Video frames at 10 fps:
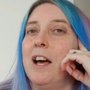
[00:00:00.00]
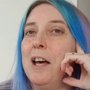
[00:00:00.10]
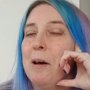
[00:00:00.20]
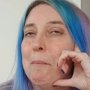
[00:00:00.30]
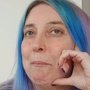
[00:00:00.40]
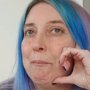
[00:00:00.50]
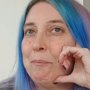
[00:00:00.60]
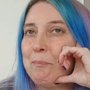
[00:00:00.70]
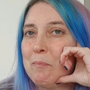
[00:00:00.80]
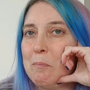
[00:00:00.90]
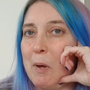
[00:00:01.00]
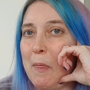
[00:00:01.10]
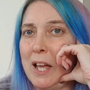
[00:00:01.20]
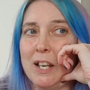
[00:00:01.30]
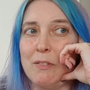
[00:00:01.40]
But
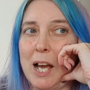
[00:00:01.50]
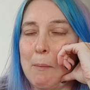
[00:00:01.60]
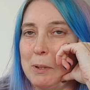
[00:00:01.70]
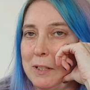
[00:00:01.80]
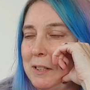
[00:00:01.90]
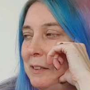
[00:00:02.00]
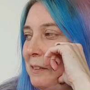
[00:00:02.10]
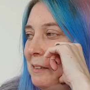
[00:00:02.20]
that never happened.